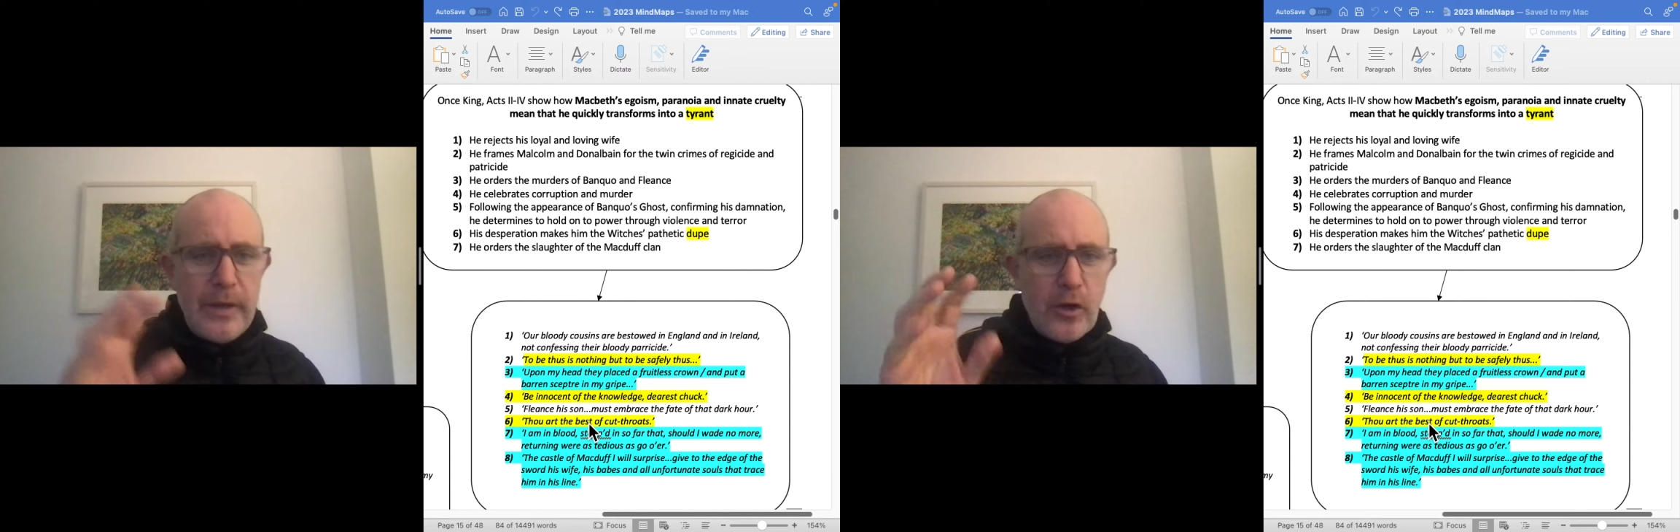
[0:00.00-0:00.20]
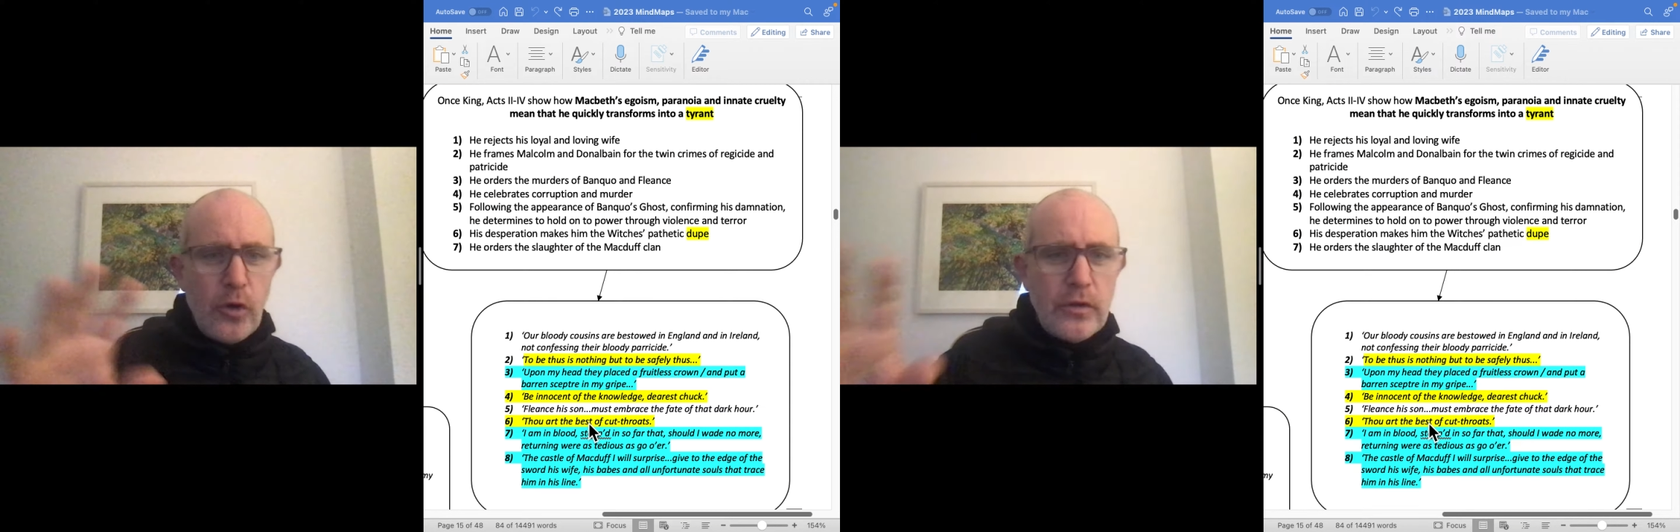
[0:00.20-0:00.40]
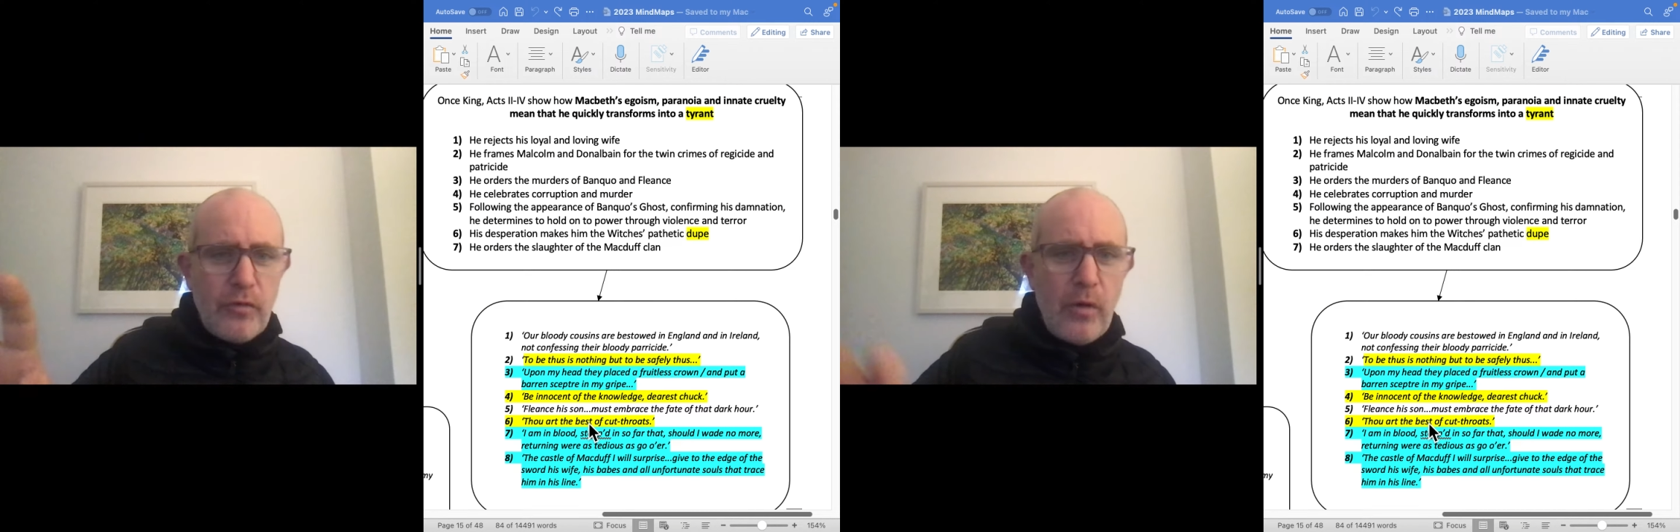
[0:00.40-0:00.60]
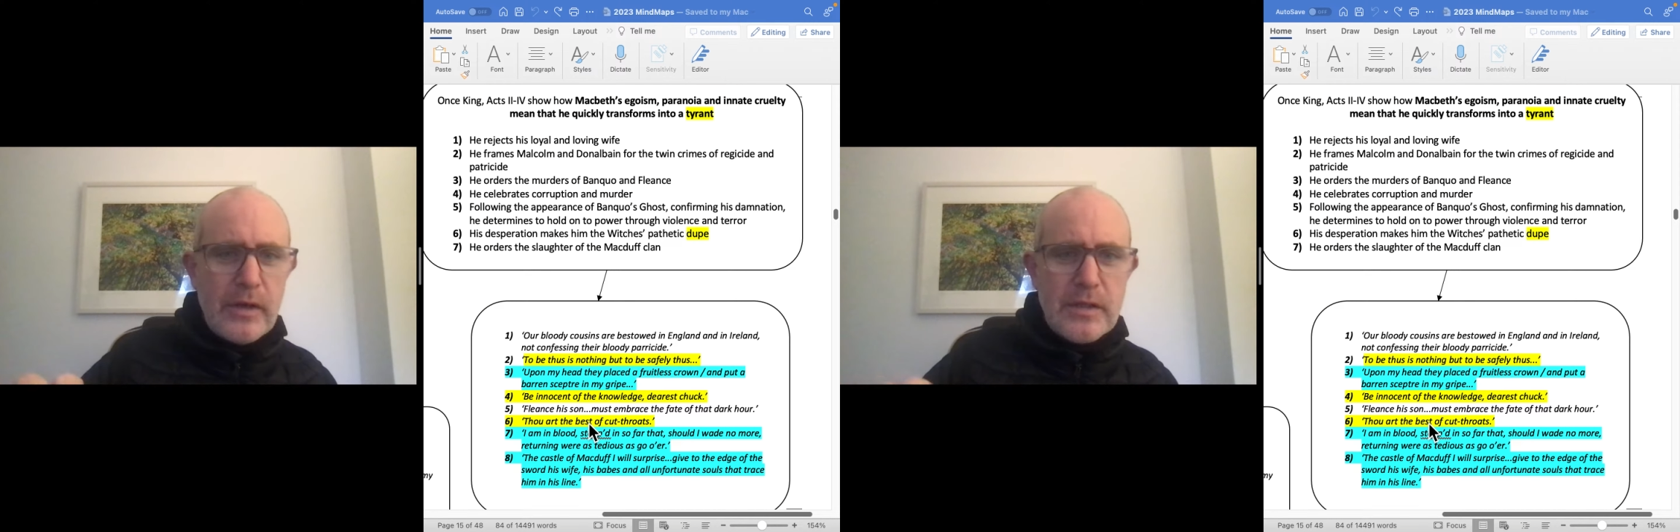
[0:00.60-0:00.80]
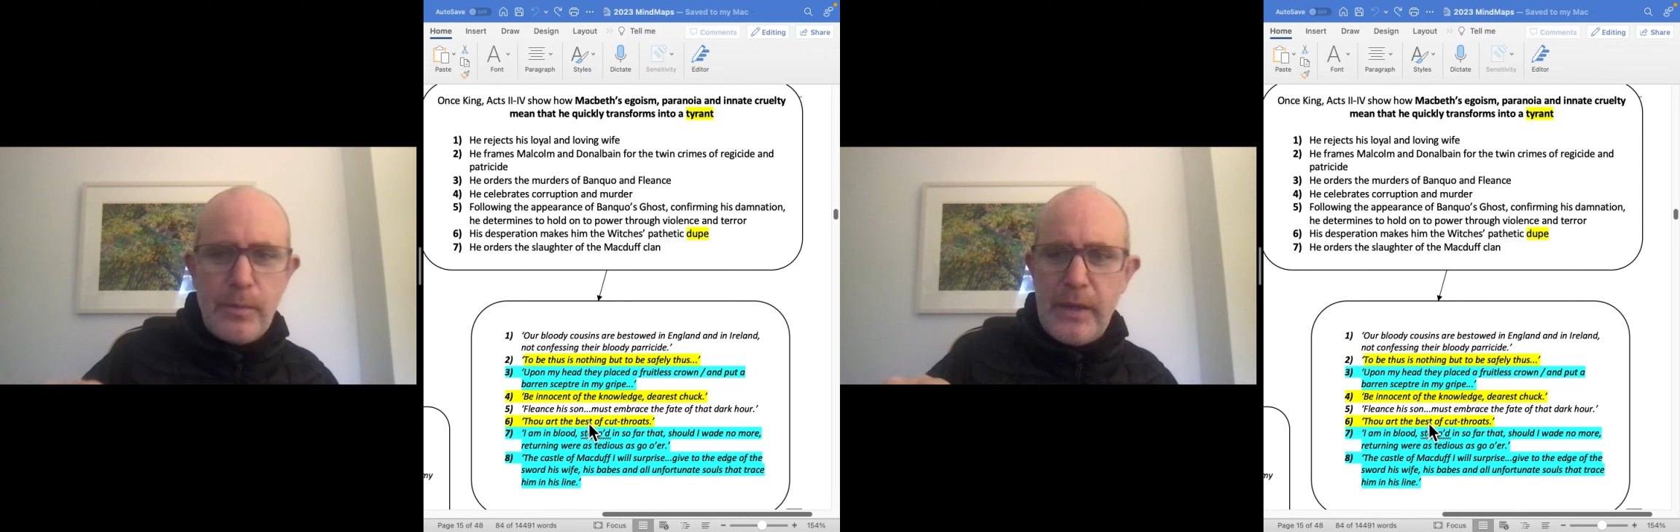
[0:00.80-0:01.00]
a cutthroat
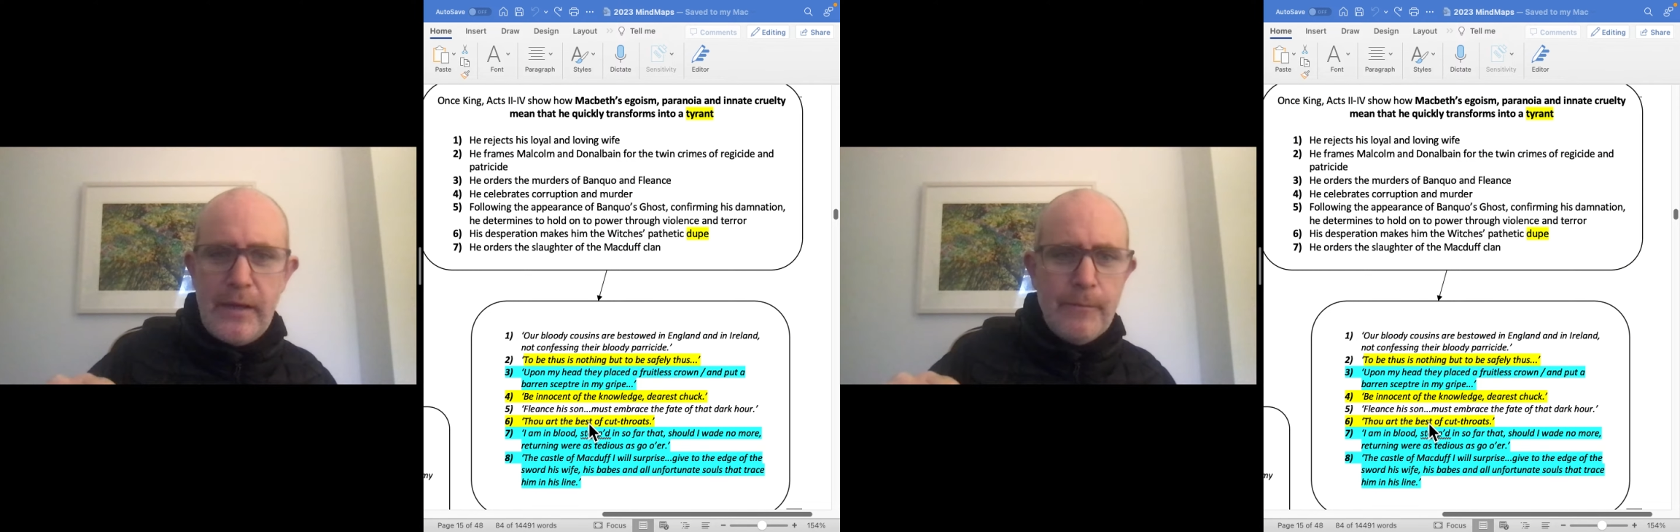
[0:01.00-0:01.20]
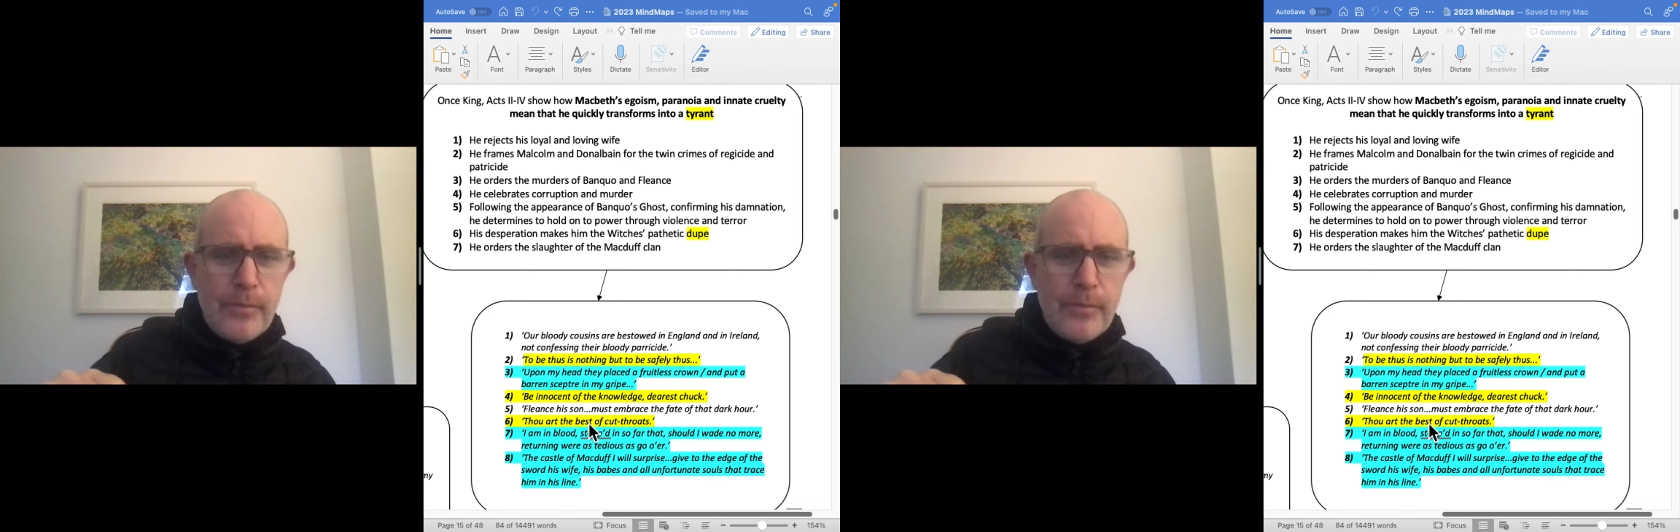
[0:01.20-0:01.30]
is to be,